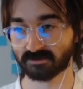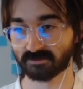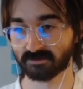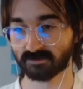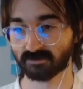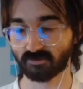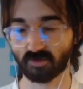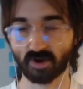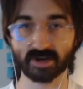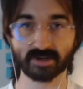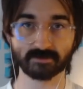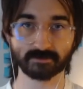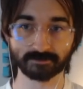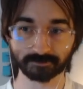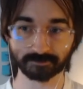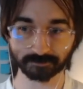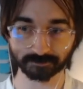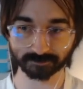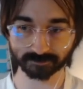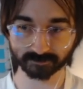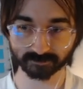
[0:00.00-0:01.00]
right?
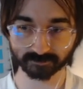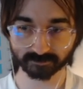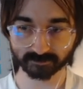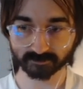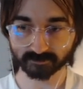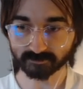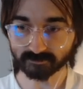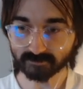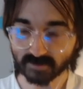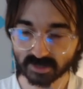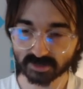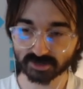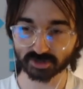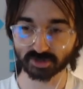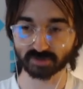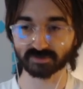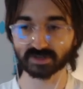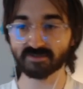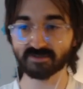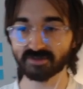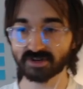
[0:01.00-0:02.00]
So you've
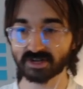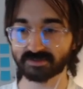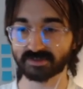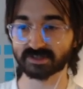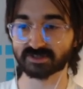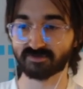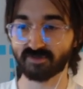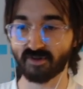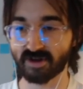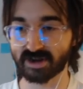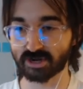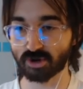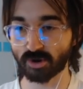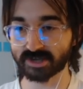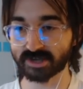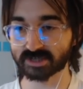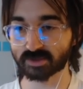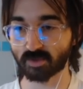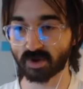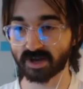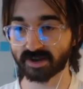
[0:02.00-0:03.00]
given it this very
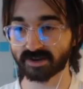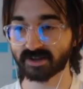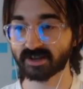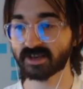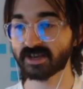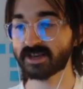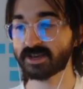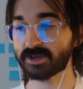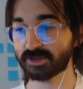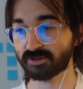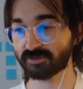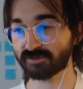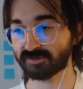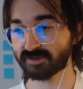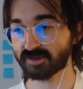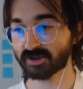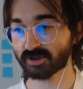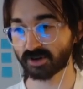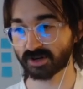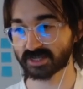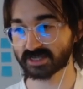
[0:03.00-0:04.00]
noised one, you've
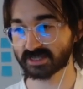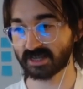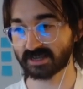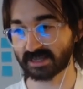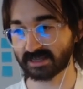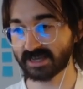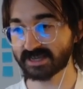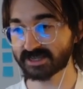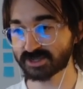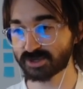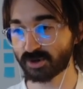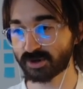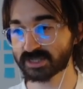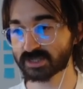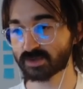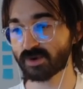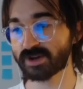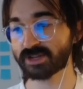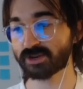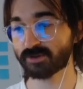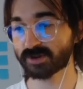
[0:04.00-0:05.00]
got a slightly less noised
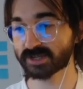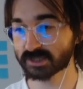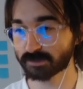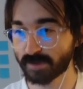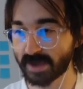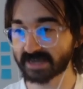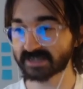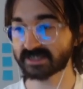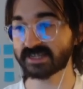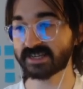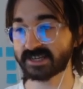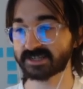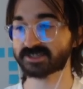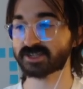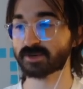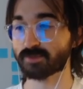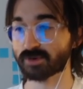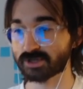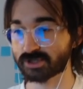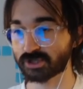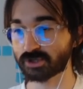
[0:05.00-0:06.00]
one, and you're expecting it to
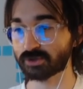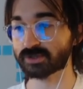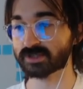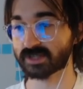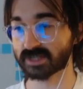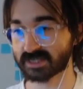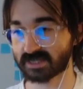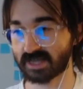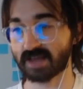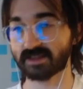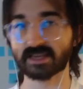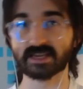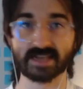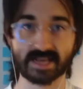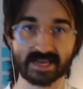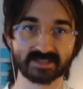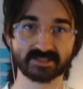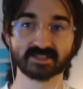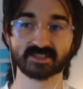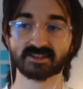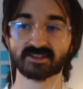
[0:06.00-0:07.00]
produce the slightly
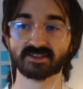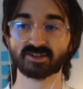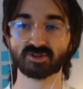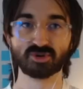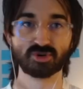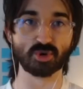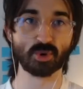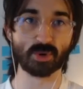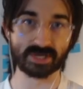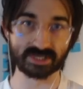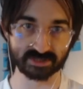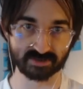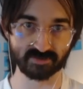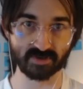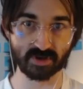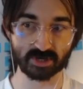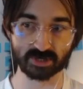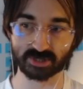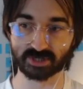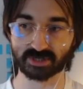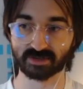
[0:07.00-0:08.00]
less noised
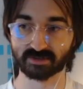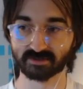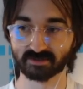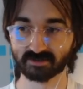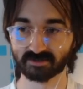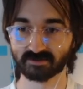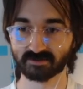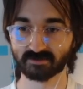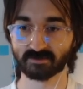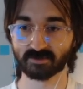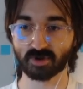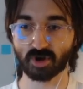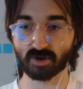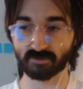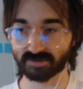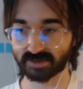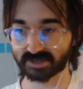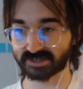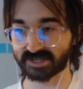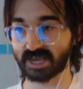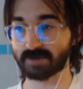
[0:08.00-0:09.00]
version of
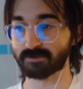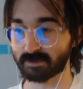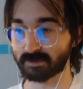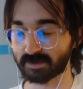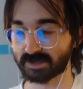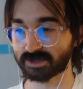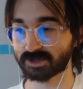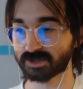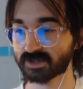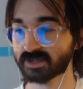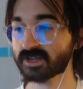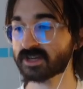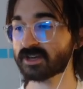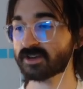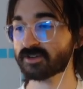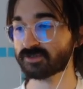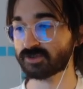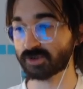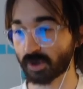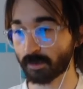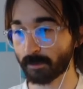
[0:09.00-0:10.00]
the same image.
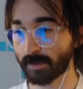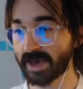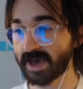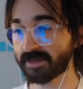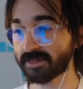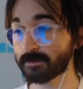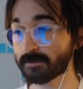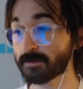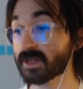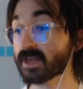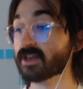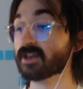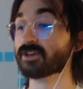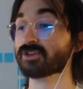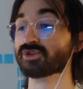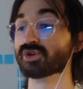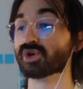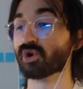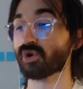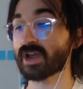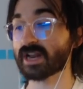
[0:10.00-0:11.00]
So you compare them,
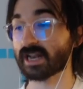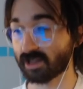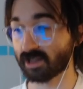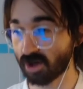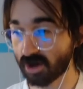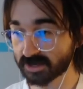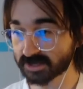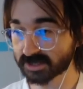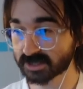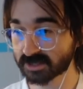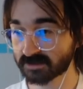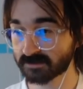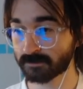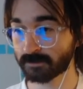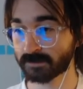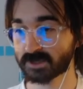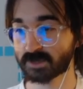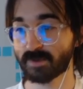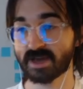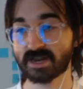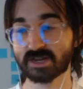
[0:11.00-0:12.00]
you create a loss.
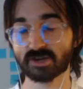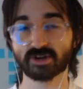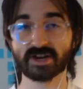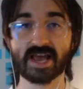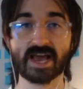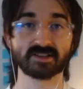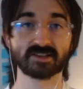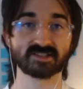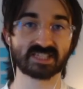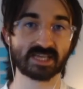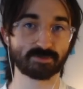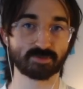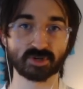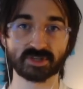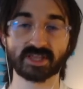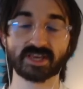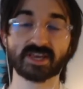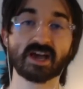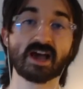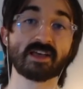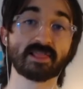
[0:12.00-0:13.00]
Depending on how separate
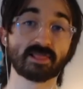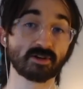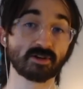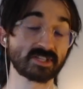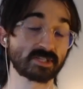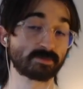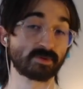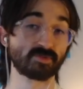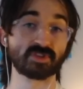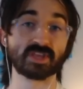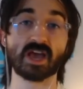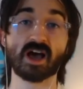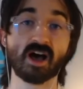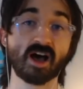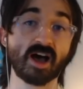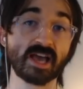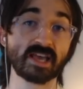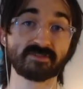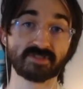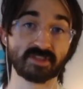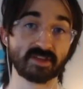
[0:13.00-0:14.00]
they are, the loss will be really high
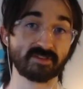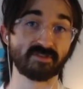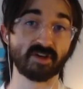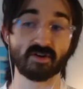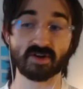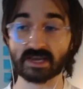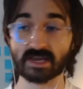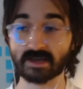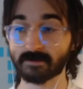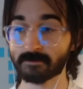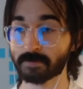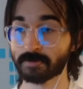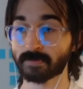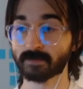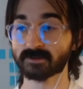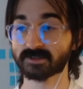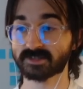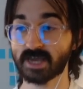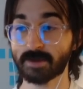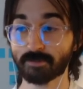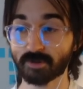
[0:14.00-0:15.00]
if they're very
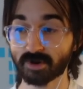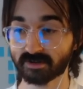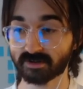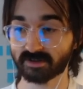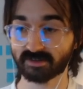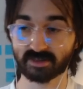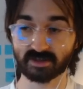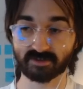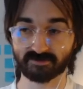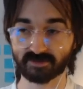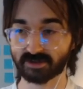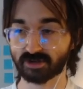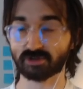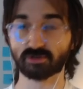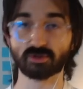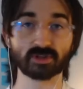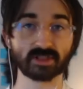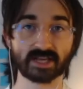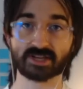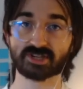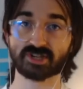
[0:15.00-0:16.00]
separate, and if they don't
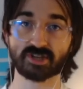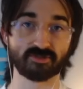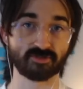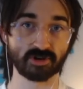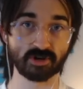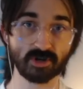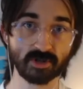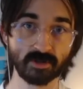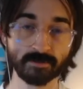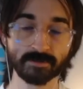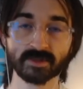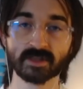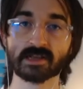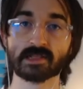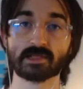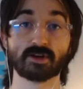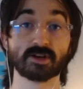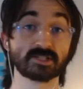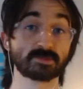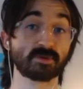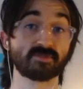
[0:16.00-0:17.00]
look like each other at all.
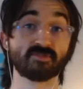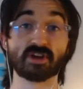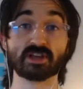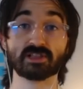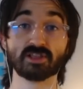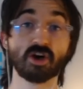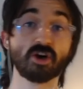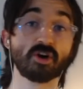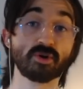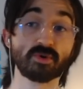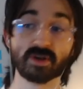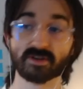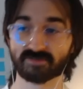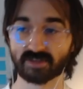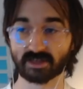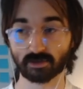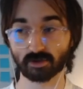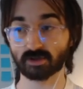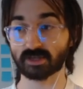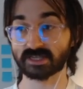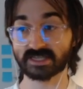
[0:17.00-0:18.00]
Loss will be very low if they
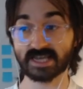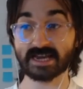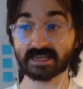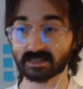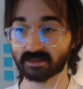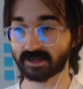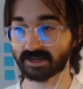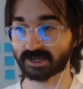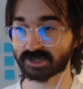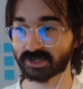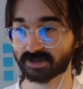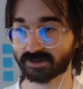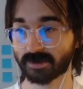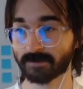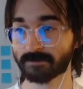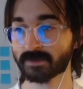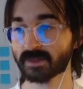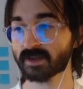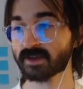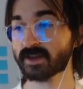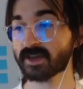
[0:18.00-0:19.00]
look exactly like each other.
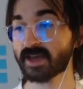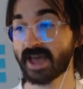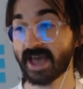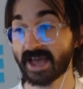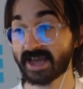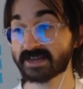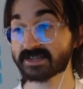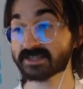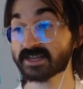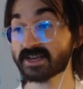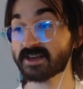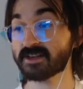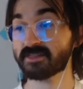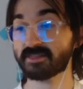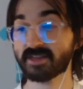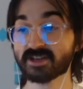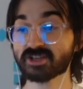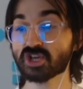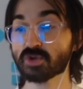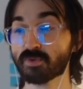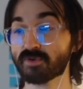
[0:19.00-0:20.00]
And
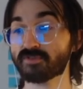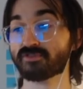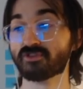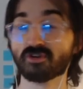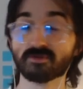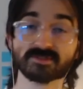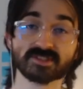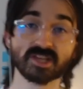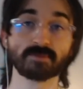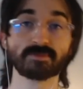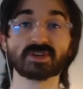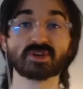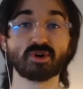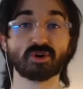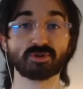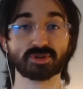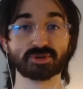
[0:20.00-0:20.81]
then you perform something called a